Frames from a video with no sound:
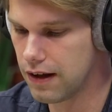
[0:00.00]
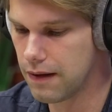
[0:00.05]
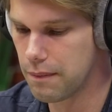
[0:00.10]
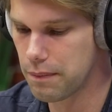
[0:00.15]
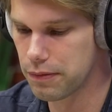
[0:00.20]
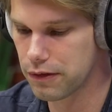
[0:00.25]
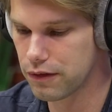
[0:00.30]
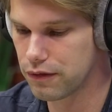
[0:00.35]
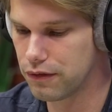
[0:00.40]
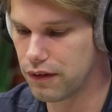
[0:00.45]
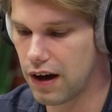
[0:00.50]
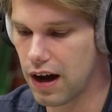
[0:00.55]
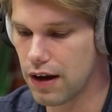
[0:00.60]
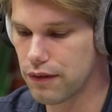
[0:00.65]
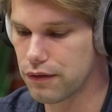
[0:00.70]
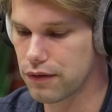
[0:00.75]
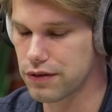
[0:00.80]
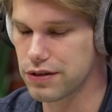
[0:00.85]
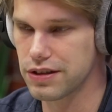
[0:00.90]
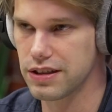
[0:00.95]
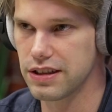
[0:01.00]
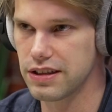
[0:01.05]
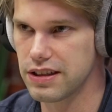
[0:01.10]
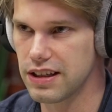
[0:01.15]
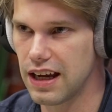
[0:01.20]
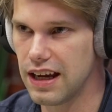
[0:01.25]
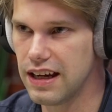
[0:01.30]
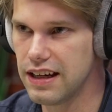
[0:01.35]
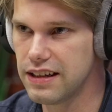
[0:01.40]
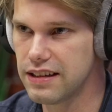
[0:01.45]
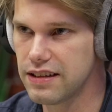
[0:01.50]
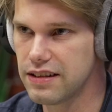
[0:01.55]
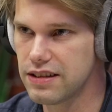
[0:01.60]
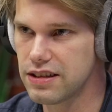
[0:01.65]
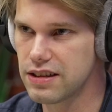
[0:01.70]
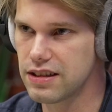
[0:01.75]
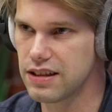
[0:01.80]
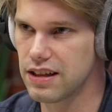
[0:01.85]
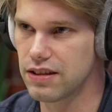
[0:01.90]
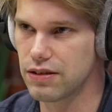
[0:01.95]
5 or 6
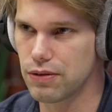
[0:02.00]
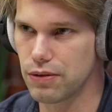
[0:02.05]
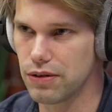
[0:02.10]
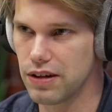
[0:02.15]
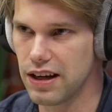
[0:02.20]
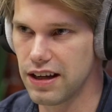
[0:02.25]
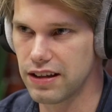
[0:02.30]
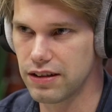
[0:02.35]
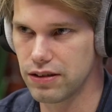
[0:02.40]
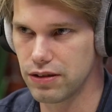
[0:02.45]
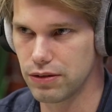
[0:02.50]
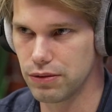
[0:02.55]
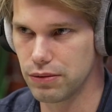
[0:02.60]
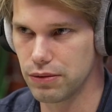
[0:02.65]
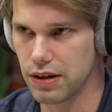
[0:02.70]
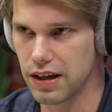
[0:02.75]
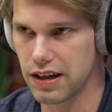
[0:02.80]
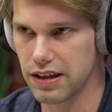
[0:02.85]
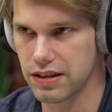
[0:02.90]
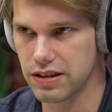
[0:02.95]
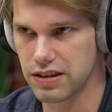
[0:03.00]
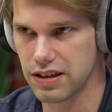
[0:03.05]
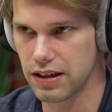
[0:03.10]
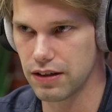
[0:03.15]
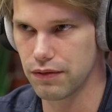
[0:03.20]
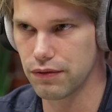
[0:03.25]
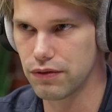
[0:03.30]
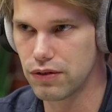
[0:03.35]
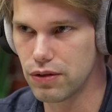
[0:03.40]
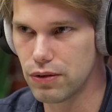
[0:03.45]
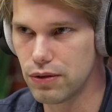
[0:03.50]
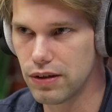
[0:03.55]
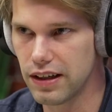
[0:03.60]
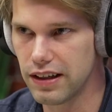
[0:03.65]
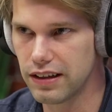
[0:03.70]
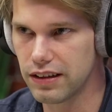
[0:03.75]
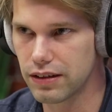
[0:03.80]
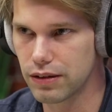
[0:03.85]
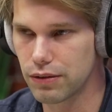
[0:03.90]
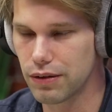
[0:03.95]
agents that connect to a set of
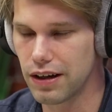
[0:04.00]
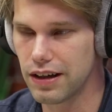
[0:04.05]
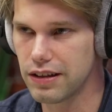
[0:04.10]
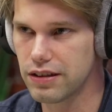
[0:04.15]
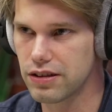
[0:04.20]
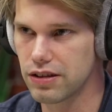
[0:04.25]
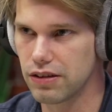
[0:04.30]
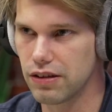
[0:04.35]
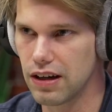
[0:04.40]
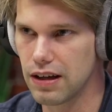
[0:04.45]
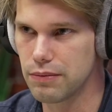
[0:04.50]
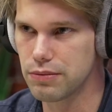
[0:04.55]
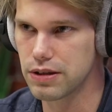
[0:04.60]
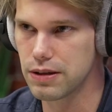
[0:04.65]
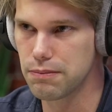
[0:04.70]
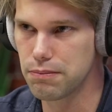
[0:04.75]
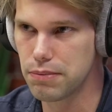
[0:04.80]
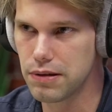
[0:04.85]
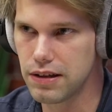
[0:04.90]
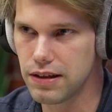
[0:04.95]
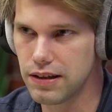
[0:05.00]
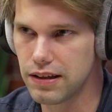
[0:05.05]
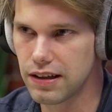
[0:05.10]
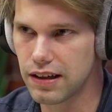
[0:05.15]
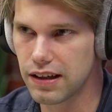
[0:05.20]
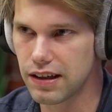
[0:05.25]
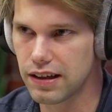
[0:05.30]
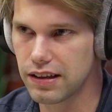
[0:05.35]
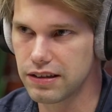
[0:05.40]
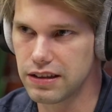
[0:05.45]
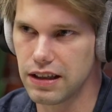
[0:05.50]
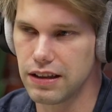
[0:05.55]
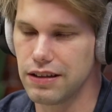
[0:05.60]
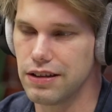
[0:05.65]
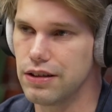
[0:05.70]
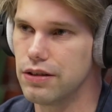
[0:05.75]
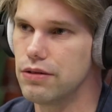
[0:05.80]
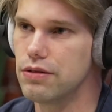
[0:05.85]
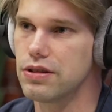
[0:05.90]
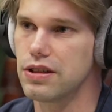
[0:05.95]
tooling, right? So MCP,
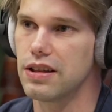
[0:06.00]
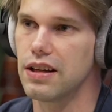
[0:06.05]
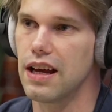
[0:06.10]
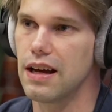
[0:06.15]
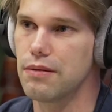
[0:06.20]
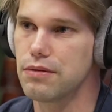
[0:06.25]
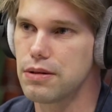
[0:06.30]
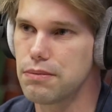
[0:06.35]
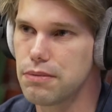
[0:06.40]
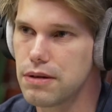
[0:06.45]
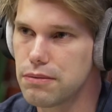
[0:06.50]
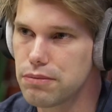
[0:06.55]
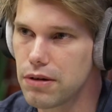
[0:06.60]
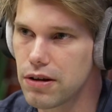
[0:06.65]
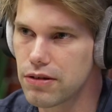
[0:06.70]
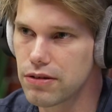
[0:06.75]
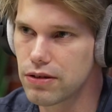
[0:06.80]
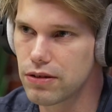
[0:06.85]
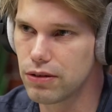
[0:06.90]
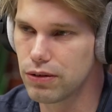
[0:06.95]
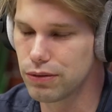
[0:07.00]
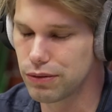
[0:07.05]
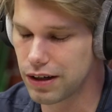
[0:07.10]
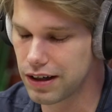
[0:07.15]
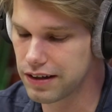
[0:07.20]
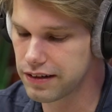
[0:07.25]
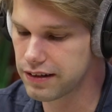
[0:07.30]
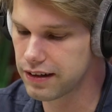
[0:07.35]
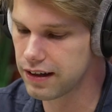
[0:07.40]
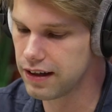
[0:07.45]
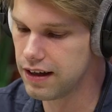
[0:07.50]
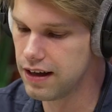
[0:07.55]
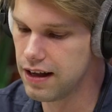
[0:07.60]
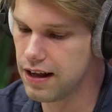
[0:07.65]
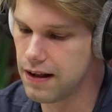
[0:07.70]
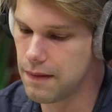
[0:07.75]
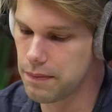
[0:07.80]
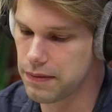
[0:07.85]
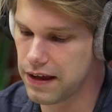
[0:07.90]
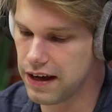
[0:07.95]
generally using the MCP protocol, right?
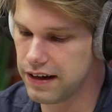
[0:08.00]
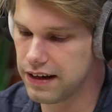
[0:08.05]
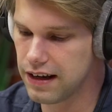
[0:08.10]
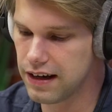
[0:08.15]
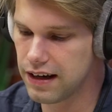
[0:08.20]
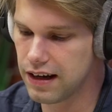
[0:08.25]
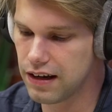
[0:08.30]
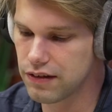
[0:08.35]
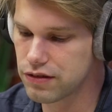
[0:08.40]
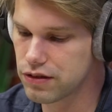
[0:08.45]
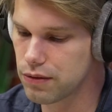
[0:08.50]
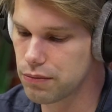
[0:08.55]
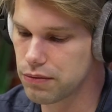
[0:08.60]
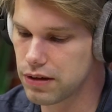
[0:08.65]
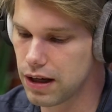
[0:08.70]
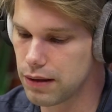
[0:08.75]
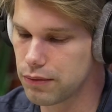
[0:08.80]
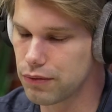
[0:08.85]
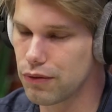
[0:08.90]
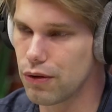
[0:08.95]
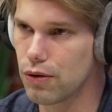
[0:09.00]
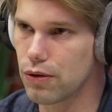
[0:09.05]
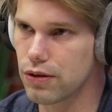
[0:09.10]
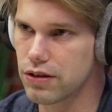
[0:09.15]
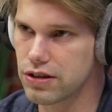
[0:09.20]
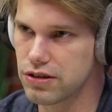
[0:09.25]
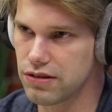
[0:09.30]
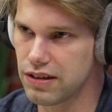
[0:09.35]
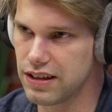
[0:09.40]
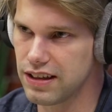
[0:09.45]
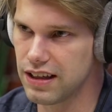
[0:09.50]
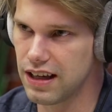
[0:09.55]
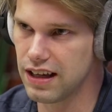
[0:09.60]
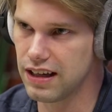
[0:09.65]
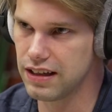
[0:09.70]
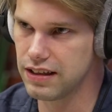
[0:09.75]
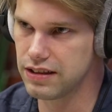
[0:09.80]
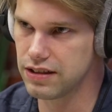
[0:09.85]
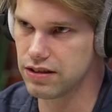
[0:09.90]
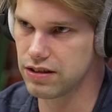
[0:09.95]
And then I have some type of orchestrating
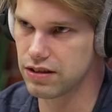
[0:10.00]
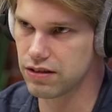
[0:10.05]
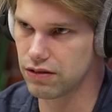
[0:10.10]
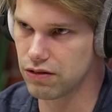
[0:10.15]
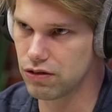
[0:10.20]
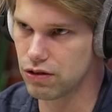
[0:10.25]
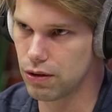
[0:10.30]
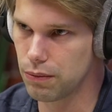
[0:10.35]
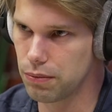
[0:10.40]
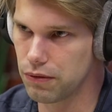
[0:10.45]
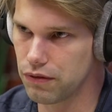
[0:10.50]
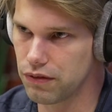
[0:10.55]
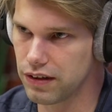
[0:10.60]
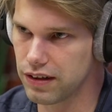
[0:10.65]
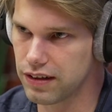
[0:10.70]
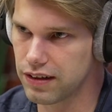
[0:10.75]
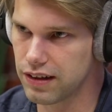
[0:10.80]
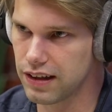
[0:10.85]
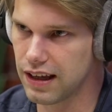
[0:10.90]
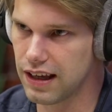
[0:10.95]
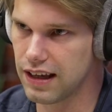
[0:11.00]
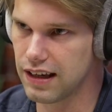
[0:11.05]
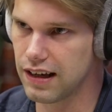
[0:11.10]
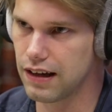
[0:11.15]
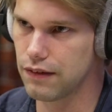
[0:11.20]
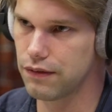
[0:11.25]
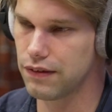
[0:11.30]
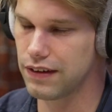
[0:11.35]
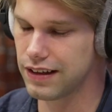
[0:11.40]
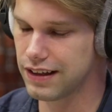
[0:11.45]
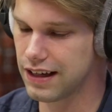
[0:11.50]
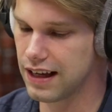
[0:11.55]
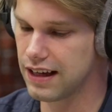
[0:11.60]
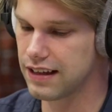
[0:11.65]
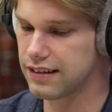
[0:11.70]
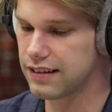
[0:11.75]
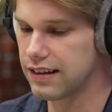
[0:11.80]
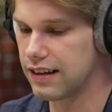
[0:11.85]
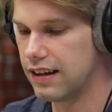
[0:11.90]
agent on top of it. And I think that